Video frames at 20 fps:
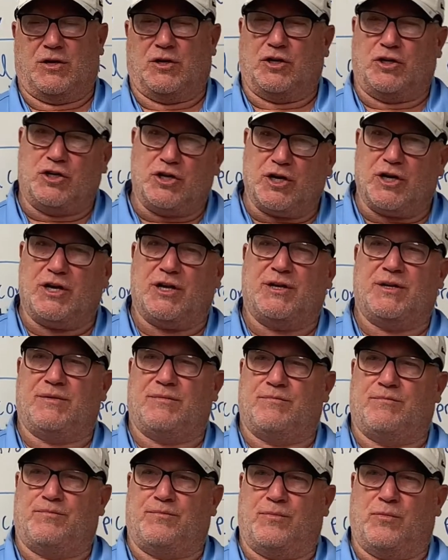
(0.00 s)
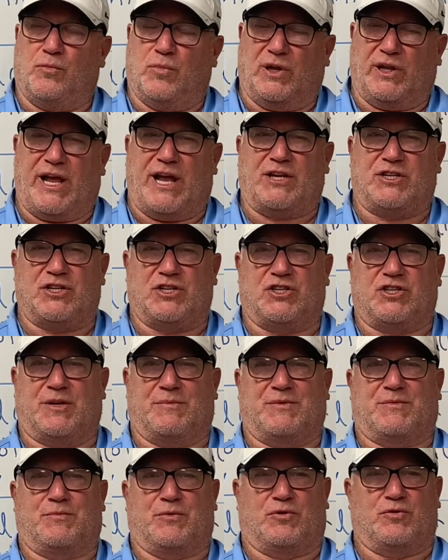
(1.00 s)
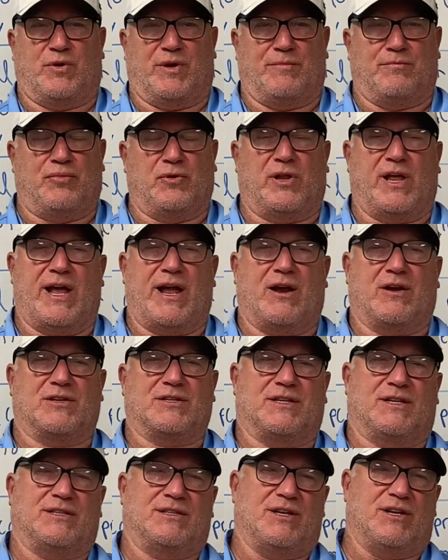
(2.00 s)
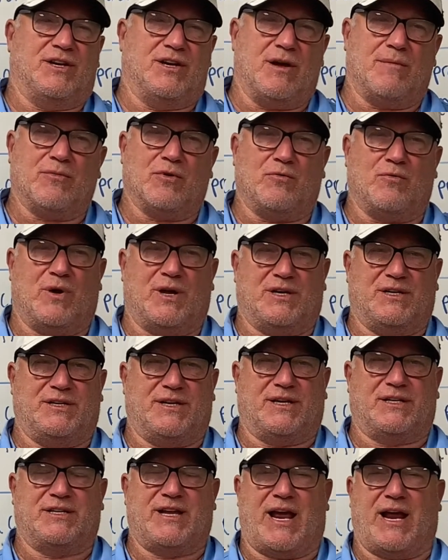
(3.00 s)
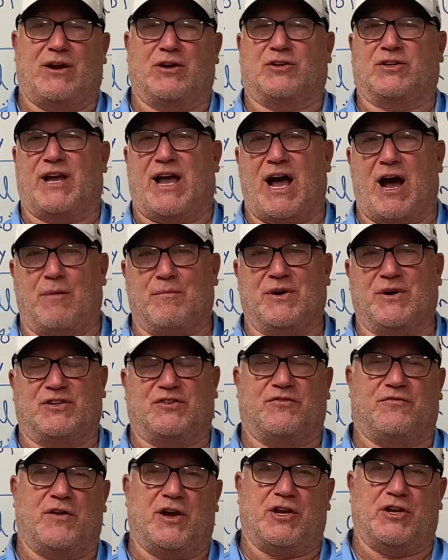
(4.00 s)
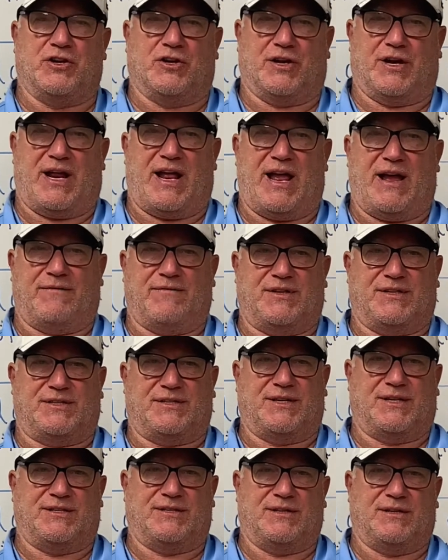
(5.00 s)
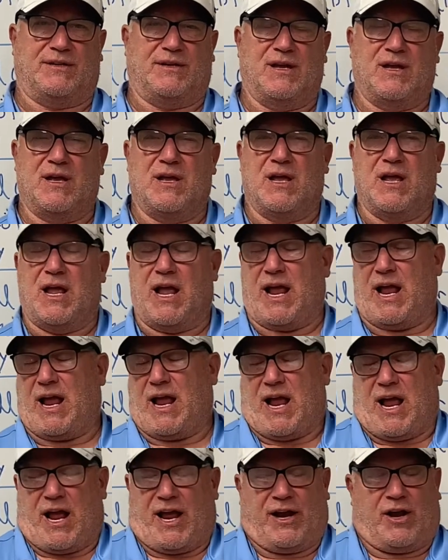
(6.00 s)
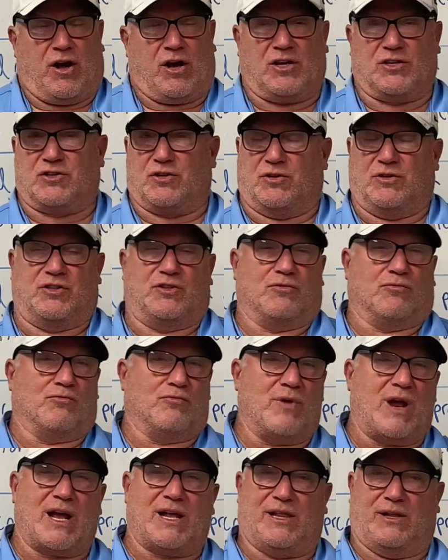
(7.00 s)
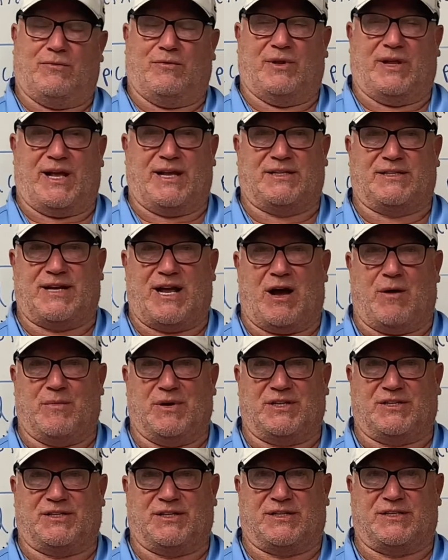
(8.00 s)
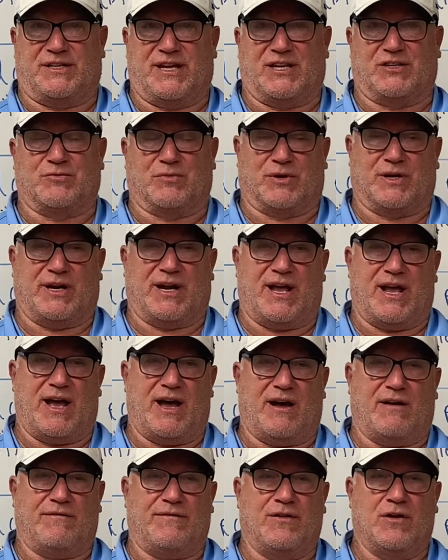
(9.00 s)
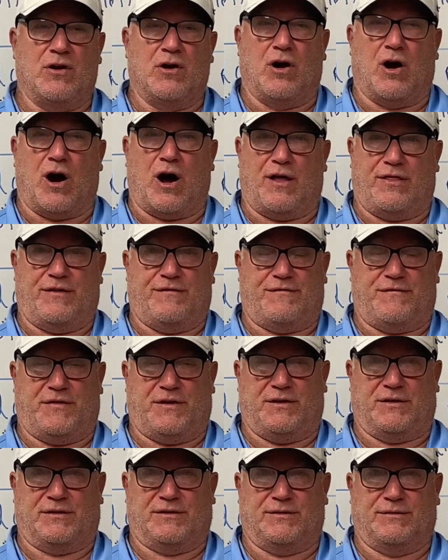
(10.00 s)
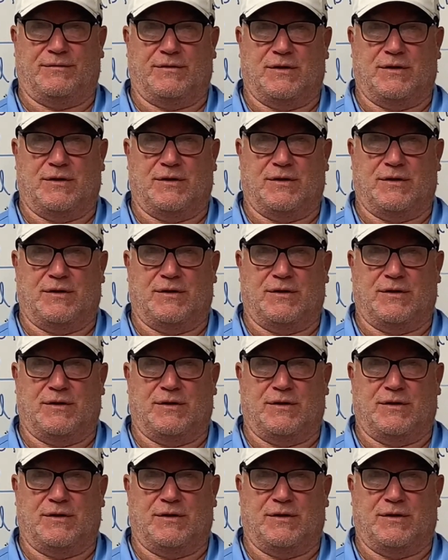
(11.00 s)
Good relationships between players is the #1 dictator to how much fun you're going to have this season. It also directly relates to how much success we're going to have on the field.